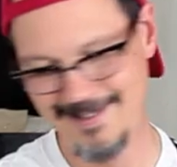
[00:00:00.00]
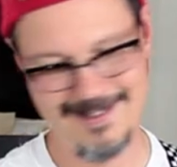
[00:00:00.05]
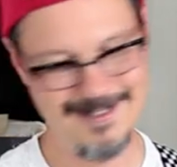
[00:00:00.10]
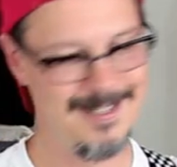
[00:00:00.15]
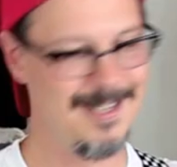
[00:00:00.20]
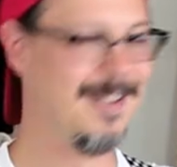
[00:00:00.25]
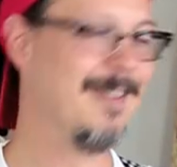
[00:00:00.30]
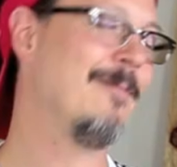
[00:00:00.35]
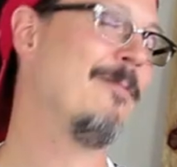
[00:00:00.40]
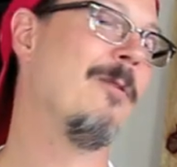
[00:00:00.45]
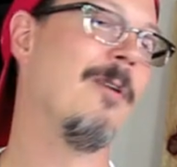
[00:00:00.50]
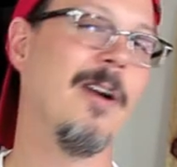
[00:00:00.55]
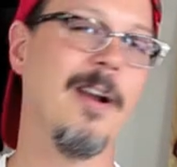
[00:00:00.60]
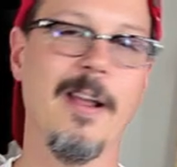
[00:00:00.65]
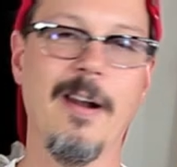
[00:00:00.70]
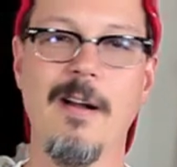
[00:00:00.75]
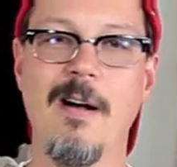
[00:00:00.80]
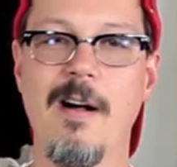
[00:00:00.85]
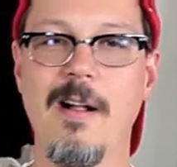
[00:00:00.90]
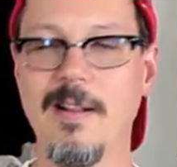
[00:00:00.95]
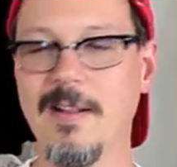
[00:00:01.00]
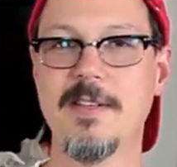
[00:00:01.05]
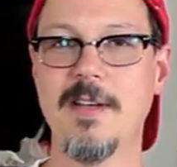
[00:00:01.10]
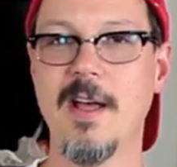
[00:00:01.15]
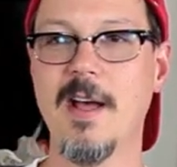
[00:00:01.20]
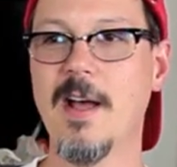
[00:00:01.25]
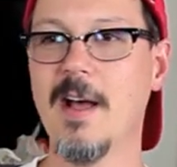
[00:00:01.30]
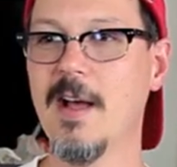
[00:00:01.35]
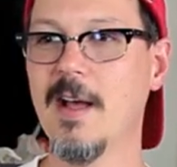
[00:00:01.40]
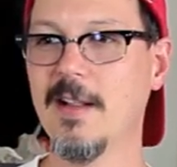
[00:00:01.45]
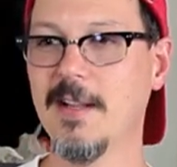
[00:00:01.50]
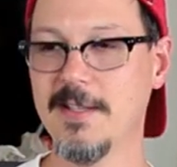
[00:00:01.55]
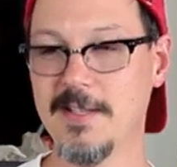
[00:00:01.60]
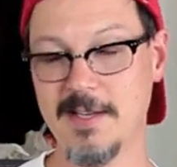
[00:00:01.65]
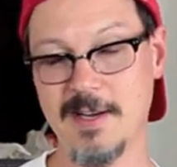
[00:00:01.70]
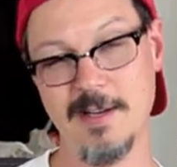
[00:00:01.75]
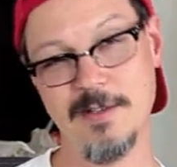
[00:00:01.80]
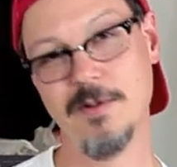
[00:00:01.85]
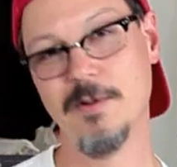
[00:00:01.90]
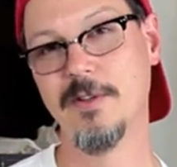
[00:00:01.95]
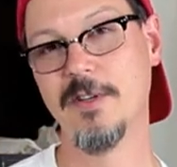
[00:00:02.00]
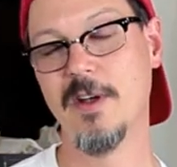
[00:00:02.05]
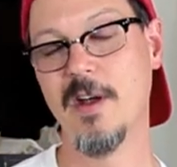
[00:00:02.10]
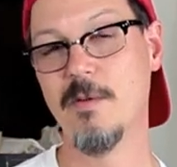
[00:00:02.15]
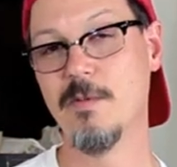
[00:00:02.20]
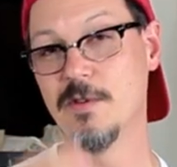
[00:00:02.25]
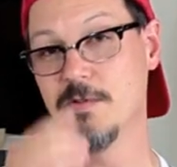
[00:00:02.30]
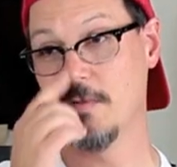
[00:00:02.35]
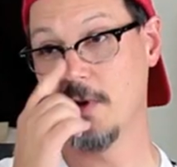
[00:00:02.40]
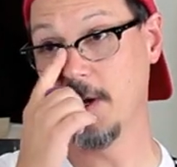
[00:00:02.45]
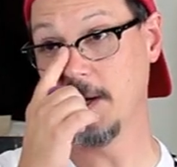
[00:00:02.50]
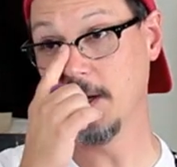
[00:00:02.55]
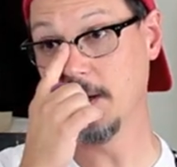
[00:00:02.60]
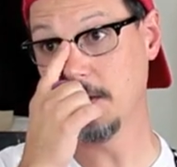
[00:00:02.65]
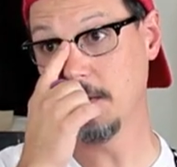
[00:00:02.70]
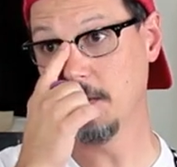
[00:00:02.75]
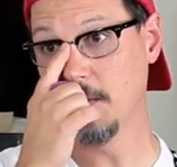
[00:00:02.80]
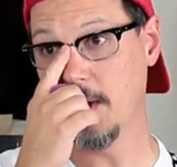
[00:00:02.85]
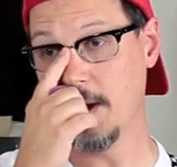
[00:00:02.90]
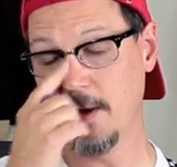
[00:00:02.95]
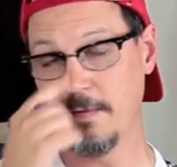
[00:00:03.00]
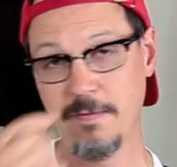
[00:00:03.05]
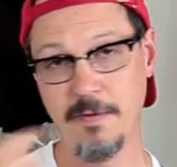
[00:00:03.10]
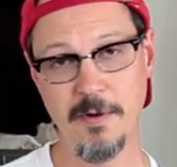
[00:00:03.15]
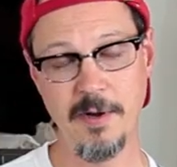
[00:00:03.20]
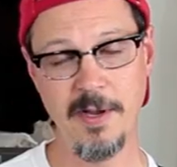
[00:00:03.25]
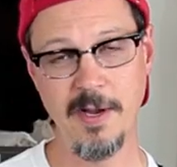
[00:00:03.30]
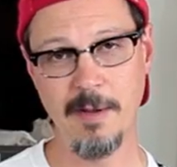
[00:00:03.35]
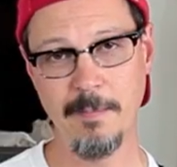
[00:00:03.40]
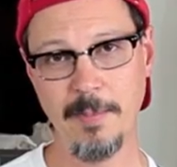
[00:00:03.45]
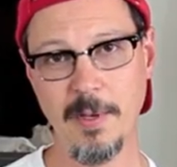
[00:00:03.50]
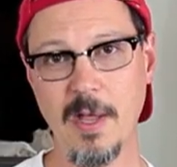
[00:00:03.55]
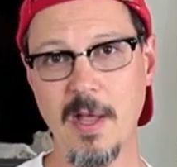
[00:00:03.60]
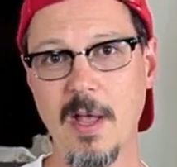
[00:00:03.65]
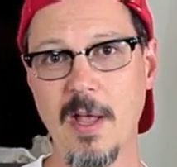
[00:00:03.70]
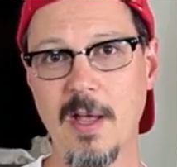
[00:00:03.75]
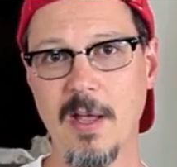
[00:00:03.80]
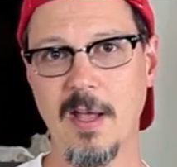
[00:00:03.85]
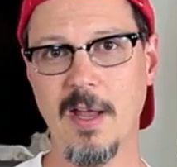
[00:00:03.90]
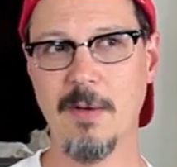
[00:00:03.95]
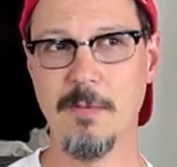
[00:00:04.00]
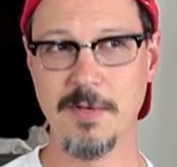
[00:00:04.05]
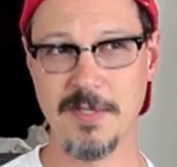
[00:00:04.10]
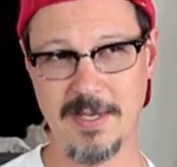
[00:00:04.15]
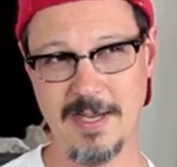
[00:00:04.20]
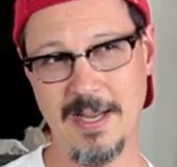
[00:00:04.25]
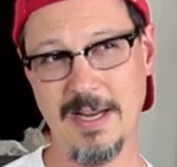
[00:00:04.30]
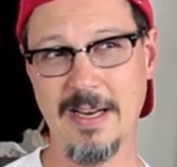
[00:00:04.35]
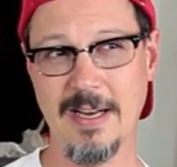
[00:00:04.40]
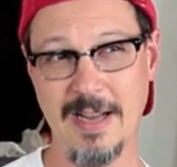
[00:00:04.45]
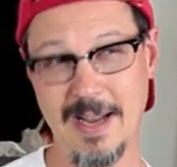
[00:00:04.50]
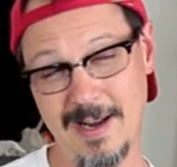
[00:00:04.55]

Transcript: Didn't work at all. Uh, let's see, I told you I was running it through a headphone amp, and it was getting.